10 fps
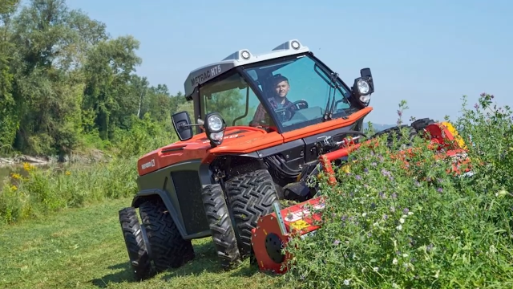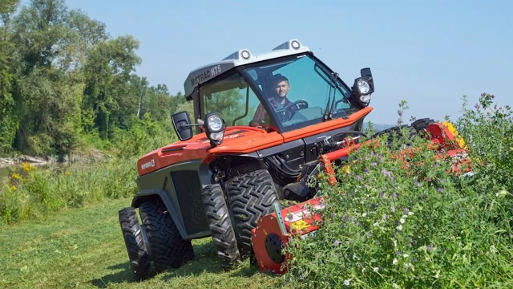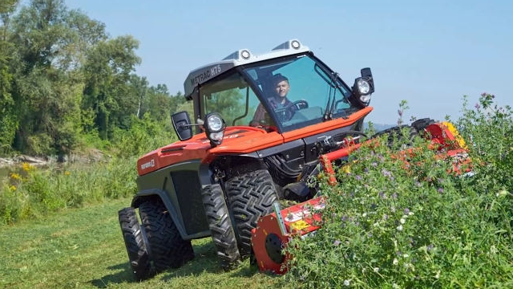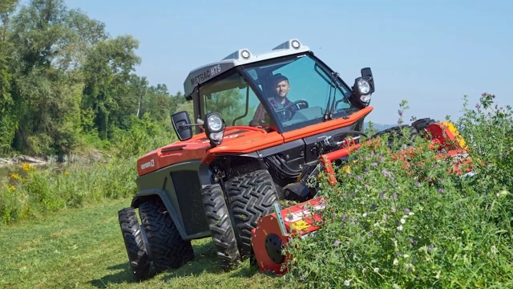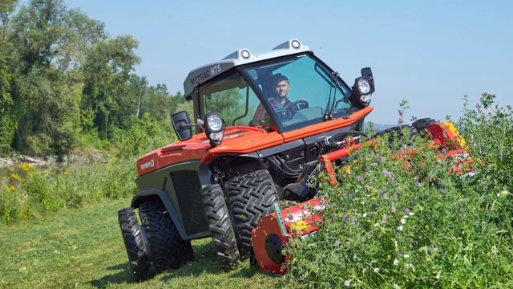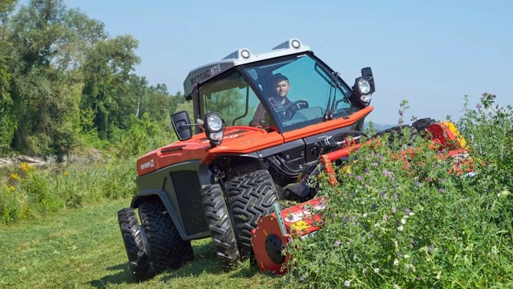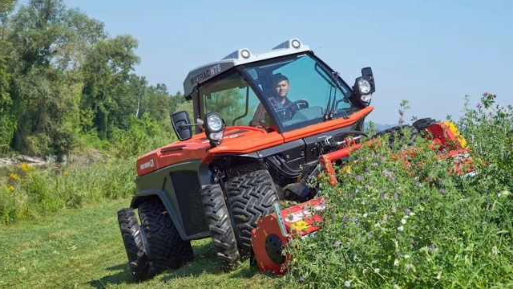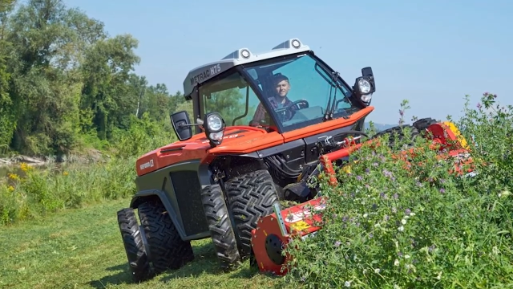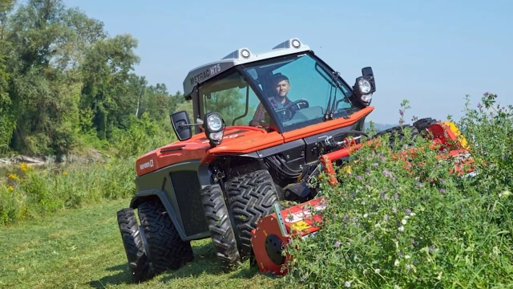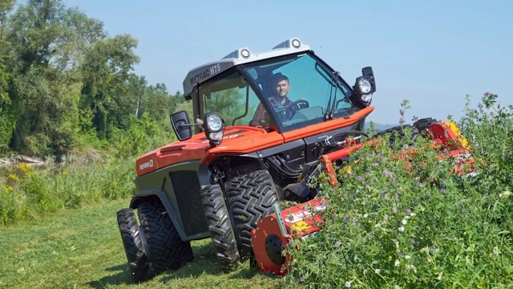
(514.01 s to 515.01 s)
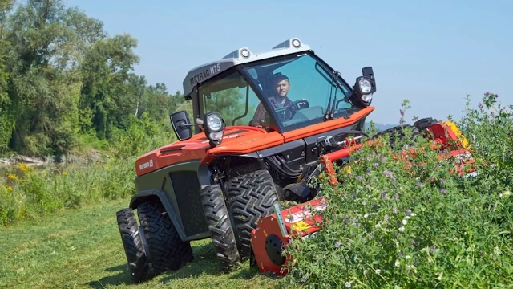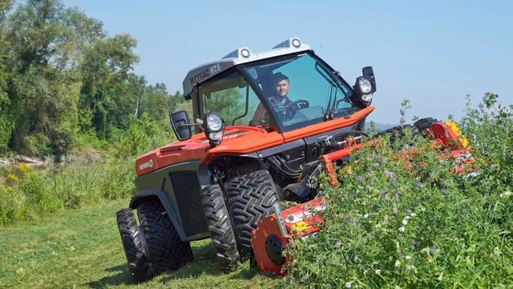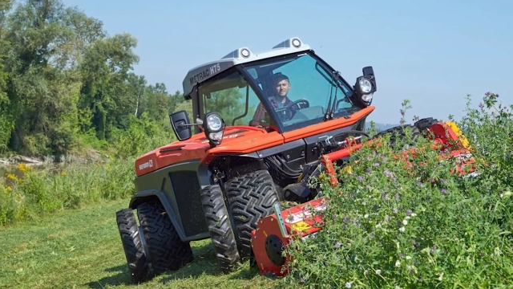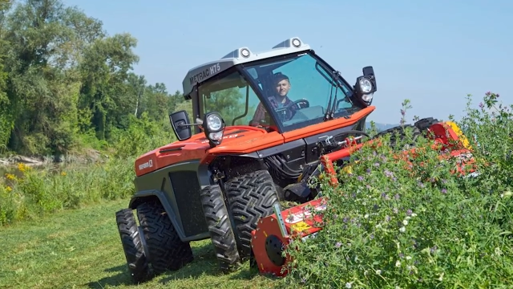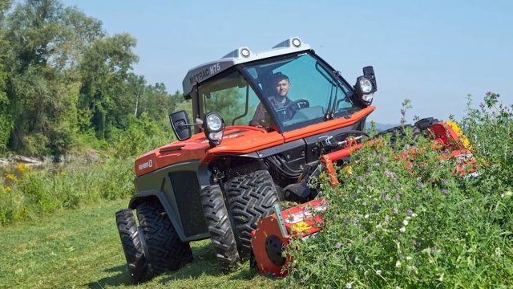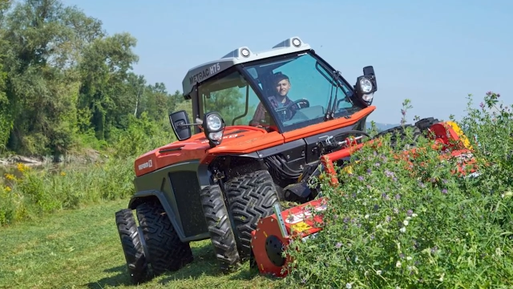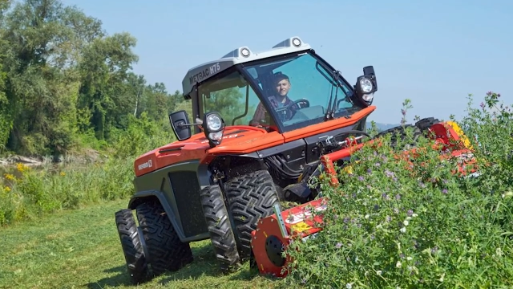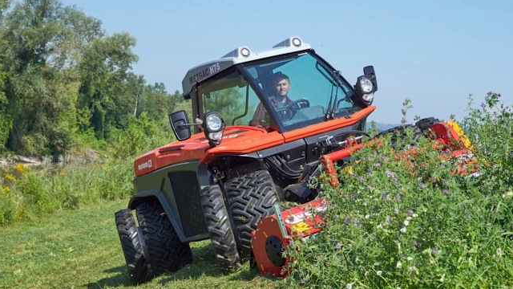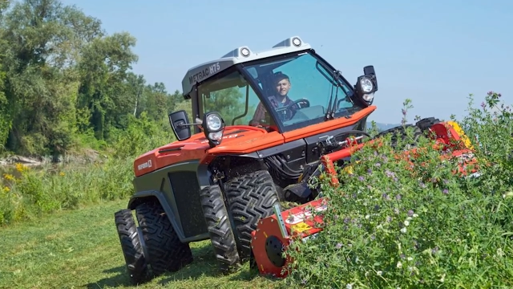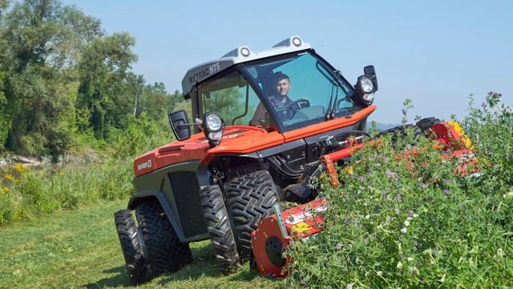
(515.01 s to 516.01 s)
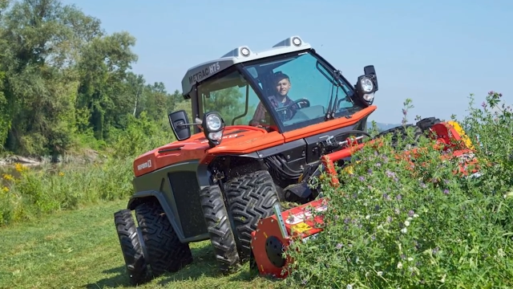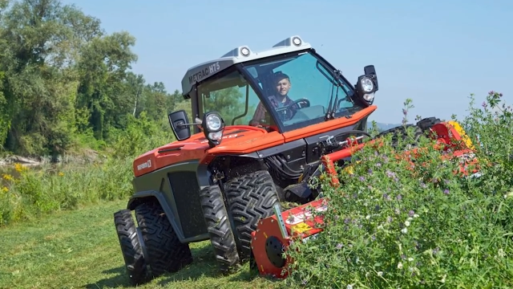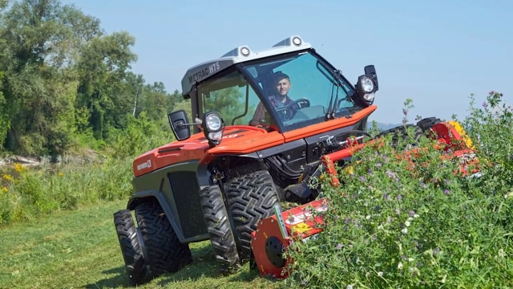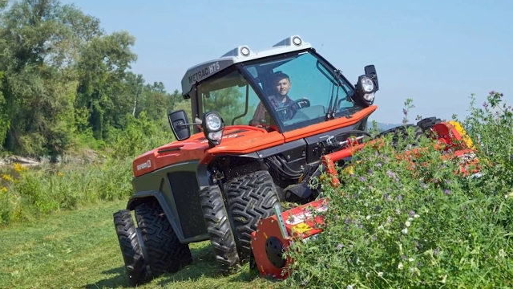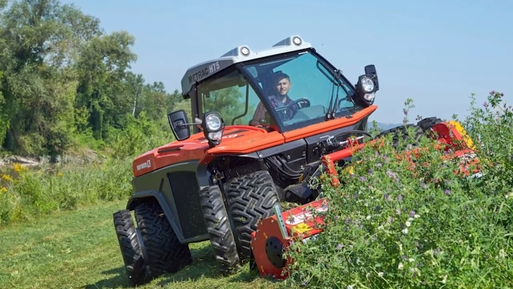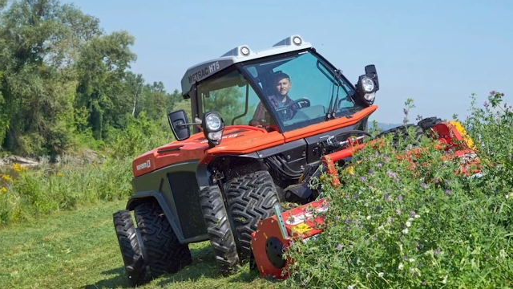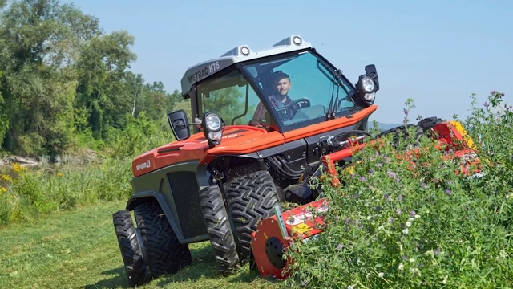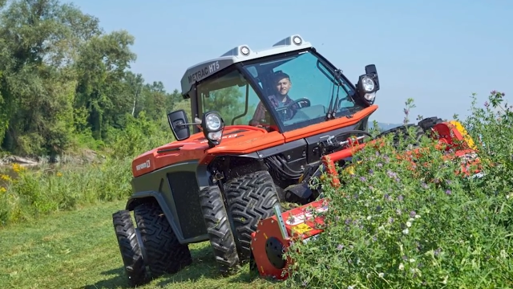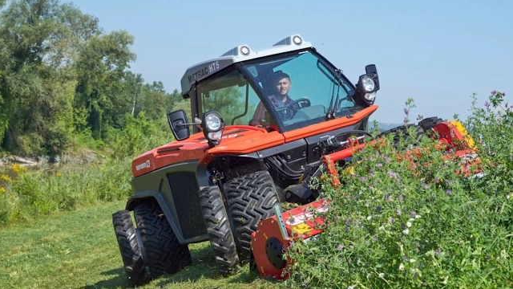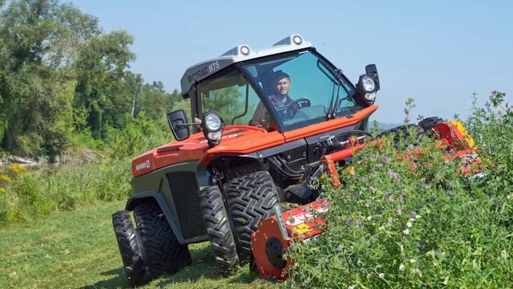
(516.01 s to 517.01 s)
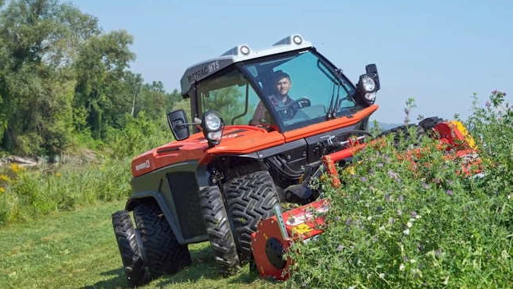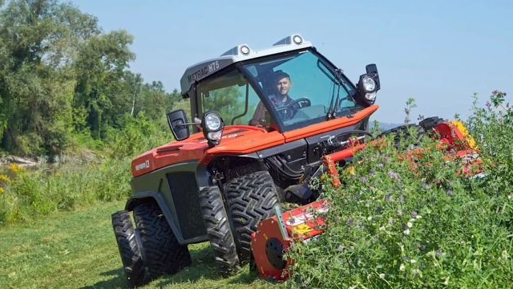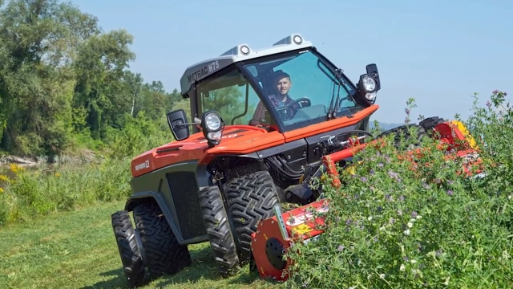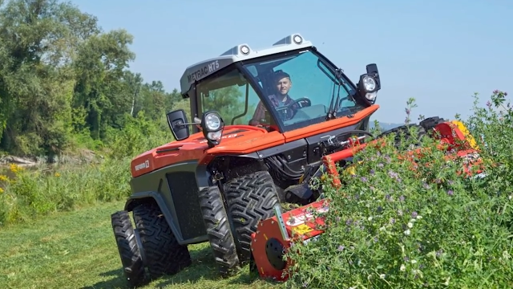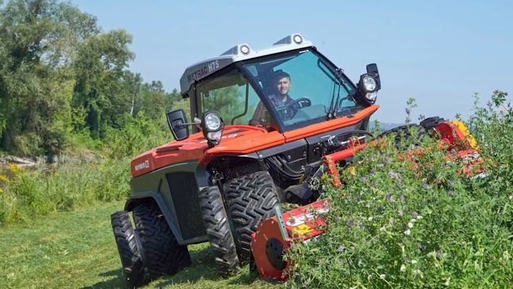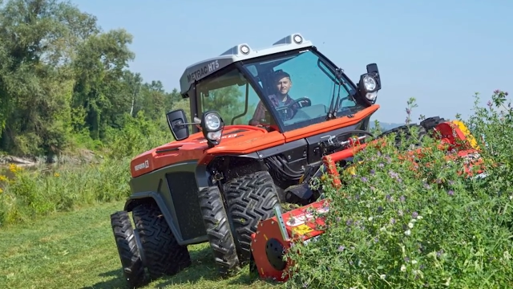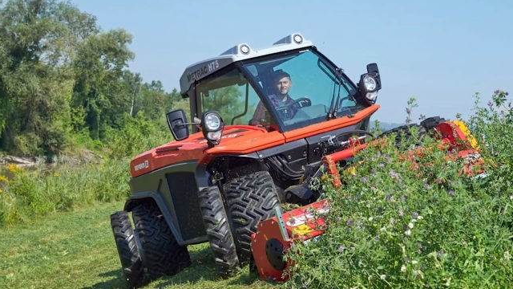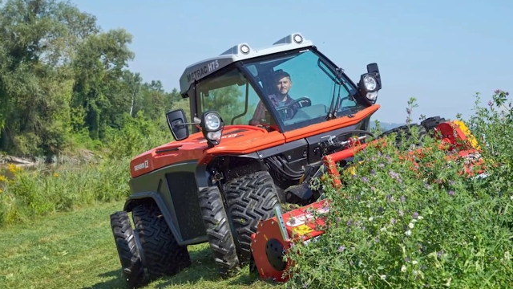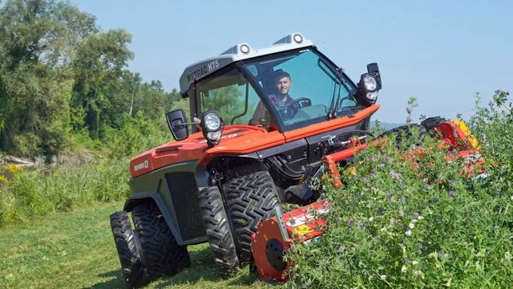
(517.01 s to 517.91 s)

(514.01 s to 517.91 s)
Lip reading: (no speaker visible)